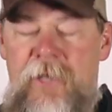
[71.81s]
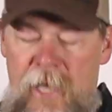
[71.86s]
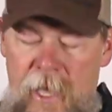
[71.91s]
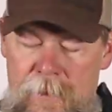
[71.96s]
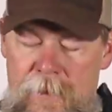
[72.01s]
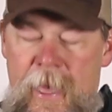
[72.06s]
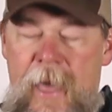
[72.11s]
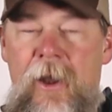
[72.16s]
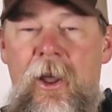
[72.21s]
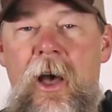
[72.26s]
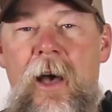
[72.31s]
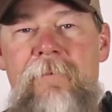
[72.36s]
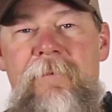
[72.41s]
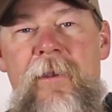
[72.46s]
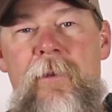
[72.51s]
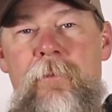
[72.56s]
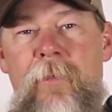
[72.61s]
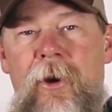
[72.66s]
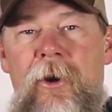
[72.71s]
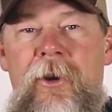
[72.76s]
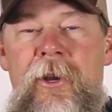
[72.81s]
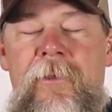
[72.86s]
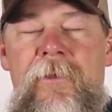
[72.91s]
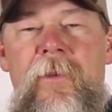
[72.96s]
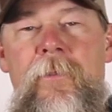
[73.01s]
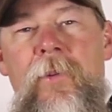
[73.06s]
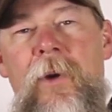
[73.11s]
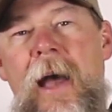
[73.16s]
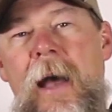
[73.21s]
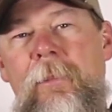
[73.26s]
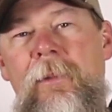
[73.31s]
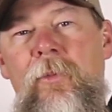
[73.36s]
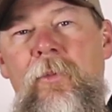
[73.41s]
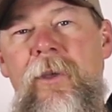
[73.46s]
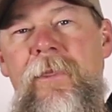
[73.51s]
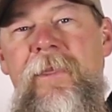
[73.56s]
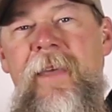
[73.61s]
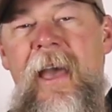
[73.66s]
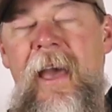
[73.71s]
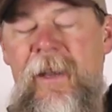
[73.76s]
cut that off, and burn it. The problem
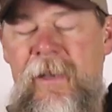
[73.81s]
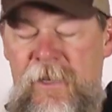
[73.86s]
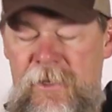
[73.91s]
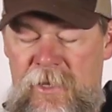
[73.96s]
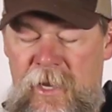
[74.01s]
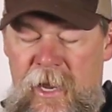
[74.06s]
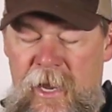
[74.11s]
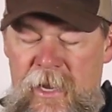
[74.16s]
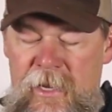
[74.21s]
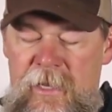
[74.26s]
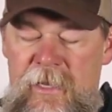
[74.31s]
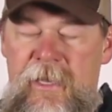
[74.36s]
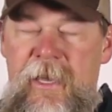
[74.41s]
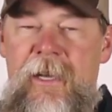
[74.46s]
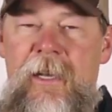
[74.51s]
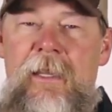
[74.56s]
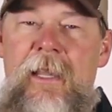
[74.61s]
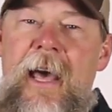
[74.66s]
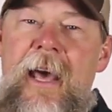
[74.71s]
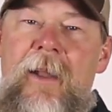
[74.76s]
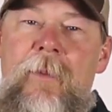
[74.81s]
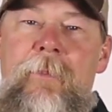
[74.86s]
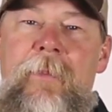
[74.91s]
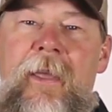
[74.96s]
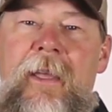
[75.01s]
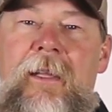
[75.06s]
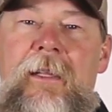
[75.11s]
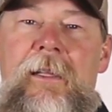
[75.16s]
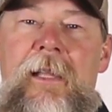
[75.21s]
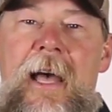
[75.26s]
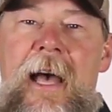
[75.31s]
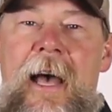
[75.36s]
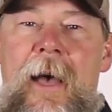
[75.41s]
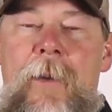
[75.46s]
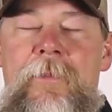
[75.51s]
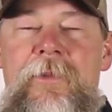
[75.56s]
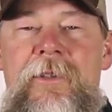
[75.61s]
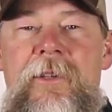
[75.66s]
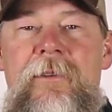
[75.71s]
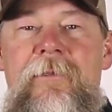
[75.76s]
with that is you get a lot of big
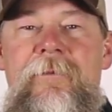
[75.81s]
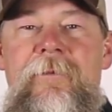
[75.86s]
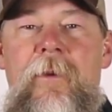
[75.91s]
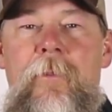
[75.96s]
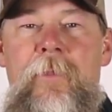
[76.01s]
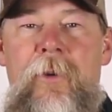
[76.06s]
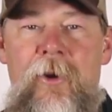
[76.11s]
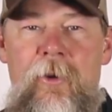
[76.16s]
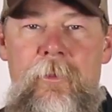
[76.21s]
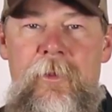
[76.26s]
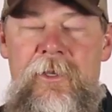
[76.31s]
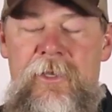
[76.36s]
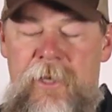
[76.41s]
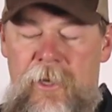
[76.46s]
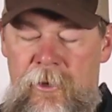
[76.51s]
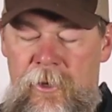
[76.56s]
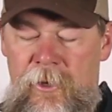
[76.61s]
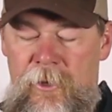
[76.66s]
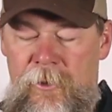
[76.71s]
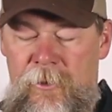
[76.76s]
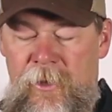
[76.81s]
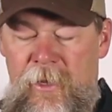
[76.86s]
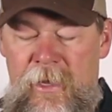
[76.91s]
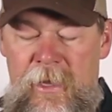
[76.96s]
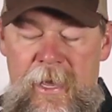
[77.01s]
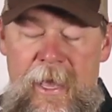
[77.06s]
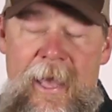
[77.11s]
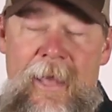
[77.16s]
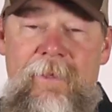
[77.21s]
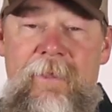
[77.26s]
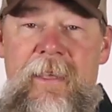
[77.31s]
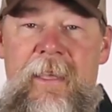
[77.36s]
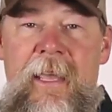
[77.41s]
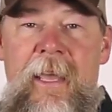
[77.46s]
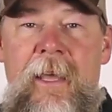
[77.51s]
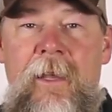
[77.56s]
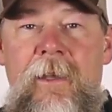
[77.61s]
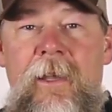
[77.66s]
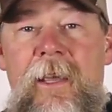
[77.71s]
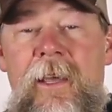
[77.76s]
globs of burnt material at the
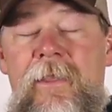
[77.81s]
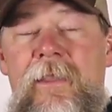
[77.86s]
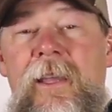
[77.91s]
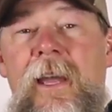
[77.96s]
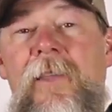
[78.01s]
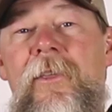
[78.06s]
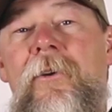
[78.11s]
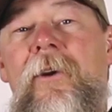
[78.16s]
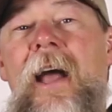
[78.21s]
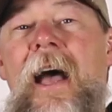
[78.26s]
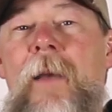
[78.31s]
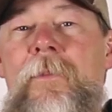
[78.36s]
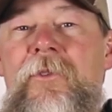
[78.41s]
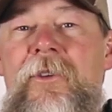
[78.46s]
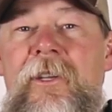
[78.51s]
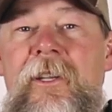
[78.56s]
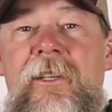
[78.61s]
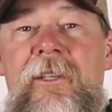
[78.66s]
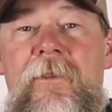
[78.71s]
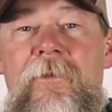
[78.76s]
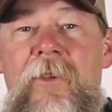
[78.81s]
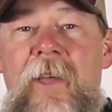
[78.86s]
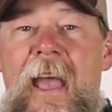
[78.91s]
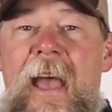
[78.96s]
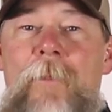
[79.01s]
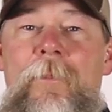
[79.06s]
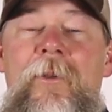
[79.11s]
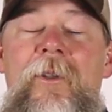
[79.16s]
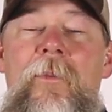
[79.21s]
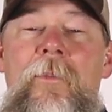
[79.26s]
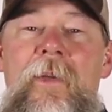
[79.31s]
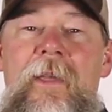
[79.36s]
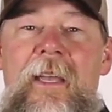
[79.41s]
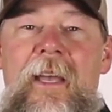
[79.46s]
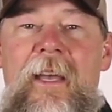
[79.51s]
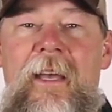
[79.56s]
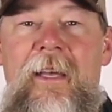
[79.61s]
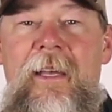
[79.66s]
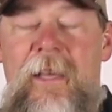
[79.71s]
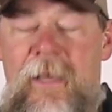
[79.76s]
end. The other option is if you happen to be
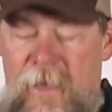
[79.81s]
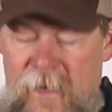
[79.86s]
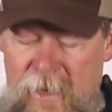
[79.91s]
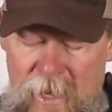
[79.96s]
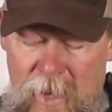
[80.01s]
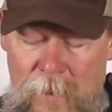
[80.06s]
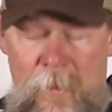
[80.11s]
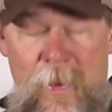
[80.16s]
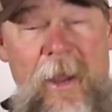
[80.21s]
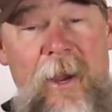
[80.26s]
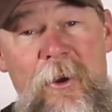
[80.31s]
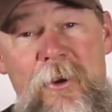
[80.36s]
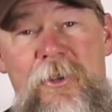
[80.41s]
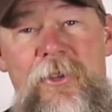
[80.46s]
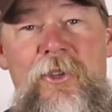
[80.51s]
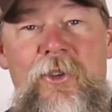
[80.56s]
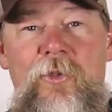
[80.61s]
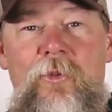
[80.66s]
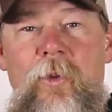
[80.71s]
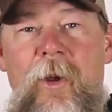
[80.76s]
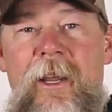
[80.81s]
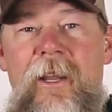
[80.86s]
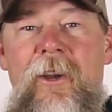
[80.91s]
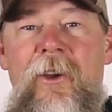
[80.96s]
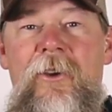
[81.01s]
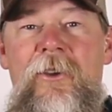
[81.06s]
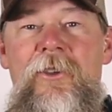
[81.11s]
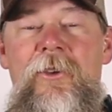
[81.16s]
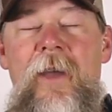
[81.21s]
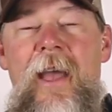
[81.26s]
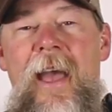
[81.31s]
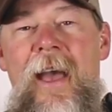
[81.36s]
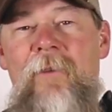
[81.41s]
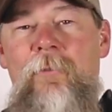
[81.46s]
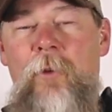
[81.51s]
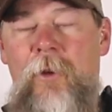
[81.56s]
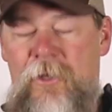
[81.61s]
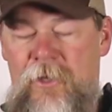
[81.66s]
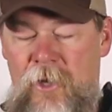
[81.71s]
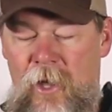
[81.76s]
a parachute rigger, you have
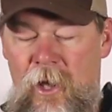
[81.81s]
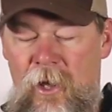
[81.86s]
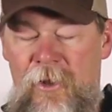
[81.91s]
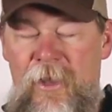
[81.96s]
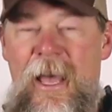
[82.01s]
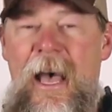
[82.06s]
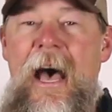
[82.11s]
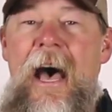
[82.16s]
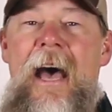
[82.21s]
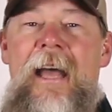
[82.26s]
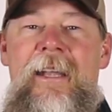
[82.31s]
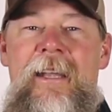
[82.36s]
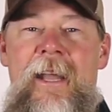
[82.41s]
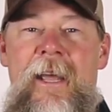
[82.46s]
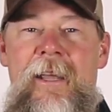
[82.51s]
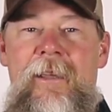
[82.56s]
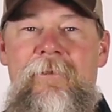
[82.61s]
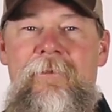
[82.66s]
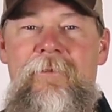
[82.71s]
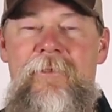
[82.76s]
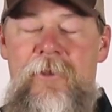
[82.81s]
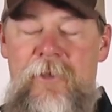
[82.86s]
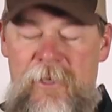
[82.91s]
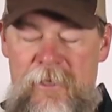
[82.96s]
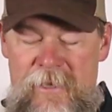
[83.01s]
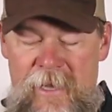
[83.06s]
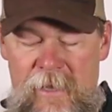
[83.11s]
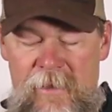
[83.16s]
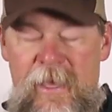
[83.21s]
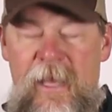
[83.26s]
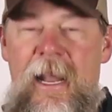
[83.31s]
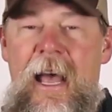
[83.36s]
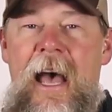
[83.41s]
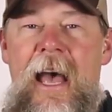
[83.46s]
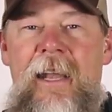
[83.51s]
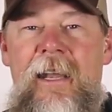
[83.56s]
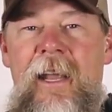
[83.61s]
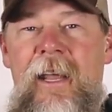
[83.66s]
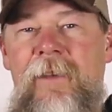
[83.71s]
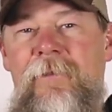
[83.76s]
what's called a hot knife. You can take that
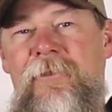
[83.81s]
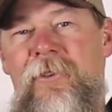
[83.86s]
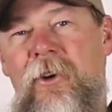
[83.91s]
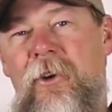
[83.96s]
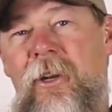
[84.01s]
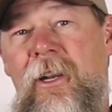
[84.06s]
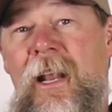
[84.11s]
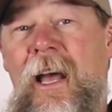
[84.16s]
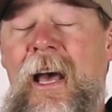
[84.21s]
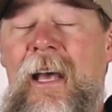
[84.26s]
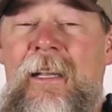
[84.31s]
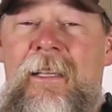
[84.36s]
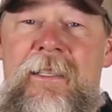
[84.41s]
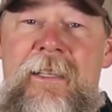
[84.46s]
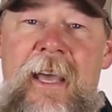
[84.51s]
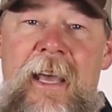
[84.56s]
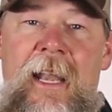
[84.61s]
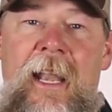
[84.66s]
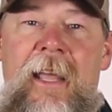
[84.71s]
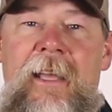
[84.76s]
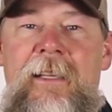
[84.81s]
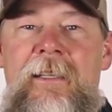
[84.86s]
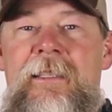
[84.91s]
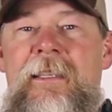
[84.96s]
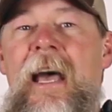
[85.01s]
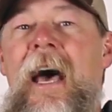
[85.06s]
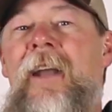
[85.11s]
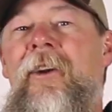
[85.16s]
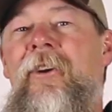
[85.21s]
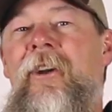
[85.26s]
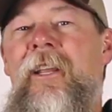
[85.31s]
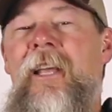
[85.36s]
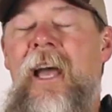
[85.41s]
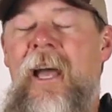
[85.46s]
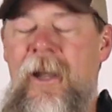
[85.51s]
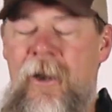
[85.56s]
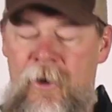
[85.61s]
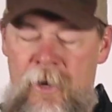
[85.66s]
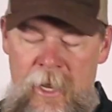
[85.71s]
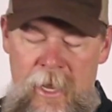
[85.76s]
hot knife, turn it on, it's kind of like a soldering
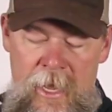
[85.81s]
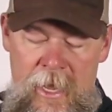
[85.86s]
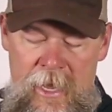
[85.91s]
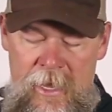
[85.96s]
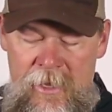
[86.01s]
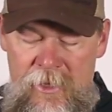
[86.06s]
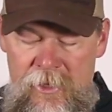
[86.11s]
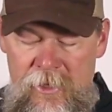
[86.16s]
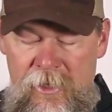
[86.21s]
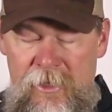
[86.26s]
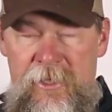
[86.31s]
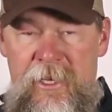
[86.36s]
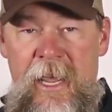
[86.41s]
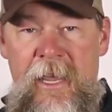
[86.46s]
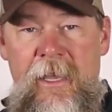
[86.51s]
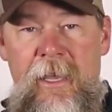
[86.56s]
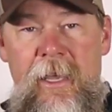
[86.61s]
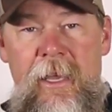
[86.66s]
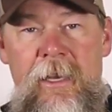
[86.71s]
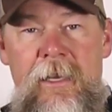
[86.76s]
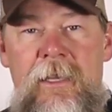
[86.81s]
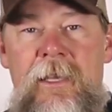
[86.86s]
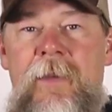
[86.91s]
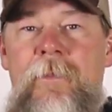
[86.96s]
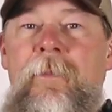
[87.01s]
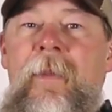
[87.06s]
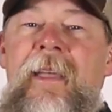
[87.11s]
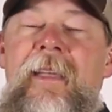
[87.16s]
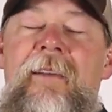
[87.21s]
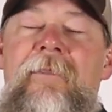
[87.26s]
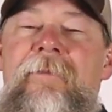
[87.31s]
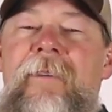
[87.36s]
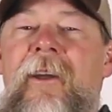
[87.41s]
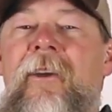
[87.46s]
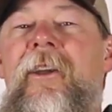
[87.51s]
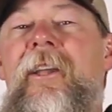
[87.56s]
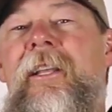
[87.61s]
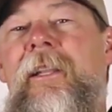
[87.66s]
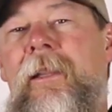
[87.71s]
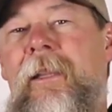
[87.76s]
iron. You can take it and make a
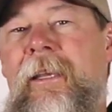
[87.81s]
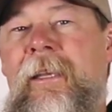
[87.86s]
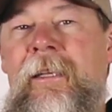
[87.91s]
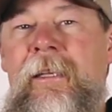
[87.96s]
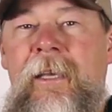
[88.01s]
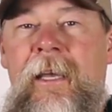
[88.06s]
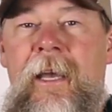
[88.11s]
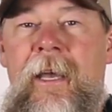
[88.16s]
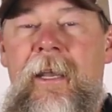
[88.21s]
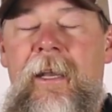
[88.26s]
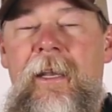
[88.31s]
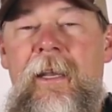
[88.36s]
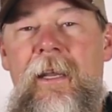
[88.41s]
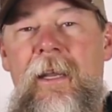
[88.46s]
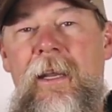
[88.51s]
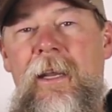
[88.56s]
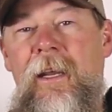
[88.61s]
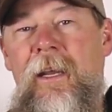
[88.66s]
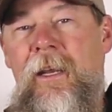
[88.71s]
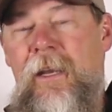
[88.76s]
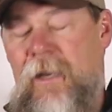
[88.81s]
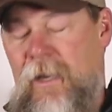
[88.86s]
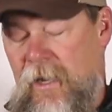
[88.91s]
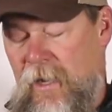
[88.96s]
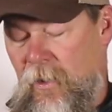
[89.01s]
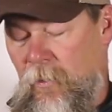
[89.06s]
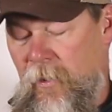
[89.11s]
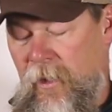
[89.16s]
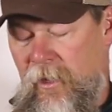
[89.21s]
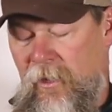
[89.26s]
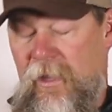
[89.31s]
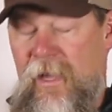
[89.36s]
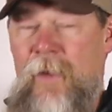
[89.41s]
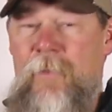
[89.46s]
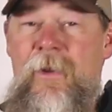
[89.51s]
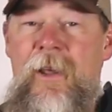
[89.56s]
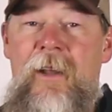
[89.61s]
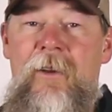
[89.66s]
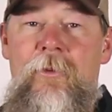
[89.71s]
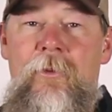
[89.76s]
very clean cut. Well,
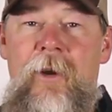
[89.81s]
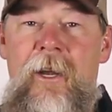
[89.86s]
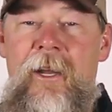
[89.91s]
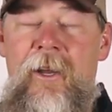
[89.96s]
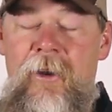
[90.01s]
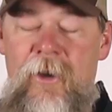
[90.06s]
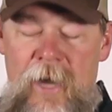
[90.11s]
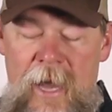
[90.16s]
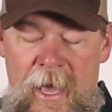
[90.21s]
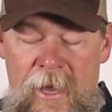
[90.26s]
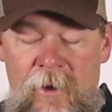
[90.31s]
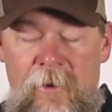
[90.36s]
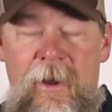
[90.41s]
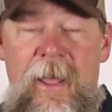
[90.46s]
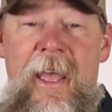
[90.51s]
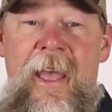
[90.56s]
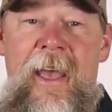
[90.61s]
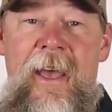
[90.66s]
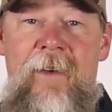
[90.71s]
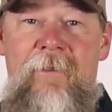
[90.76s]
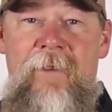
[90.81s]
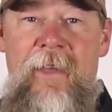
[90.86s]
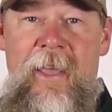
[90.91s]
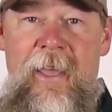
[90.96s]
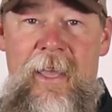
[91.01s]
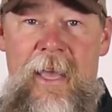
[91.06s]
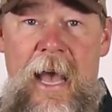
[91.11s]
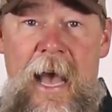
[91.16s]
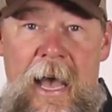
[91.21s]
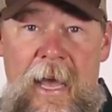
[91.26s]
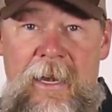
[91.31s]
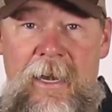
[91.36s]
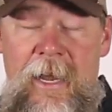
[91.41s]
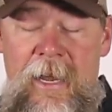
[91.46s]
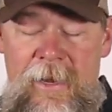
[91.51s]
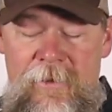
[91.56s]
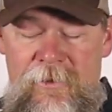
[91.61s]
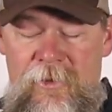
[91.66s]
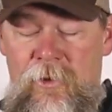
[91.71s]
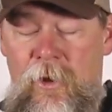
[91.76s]
I'm not a rigger, I don't have a hot
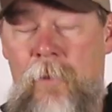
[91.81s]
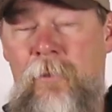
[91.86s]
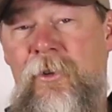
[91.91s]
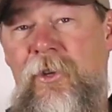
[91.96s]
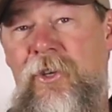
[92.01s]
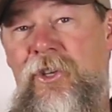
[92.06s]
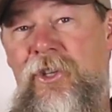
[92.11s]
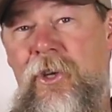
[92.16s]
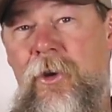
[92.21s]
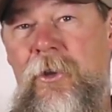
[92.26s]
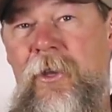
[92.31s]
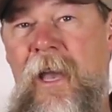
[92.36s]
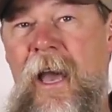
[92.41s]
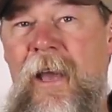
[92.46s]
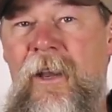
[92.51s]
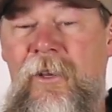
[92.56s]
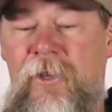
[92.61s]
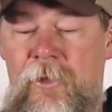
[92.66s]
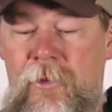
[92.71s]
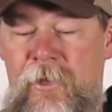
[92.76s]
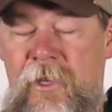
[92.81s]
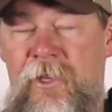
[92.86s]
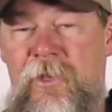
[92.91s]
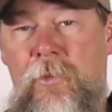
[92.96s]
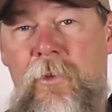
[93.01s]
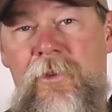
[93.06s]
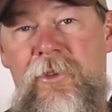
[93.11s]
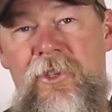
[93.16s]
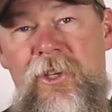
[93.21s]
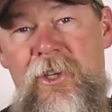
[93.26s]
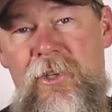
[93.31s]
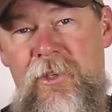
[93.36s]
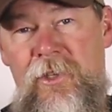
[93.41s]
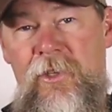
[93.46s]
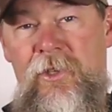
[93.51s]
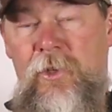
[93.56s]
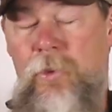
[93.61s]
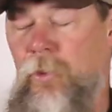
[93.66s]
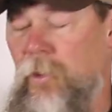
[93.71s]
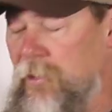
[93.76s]
knife, so I'm going to show you how to do this with just the
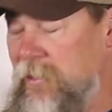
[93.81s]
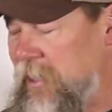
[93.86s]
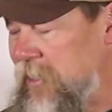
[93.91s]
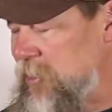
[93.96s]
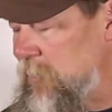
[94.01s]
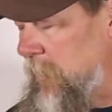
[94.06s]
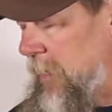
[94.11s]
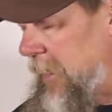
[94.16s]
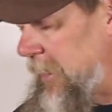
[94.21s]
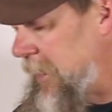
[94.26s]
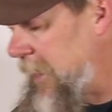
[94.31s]
tools that you might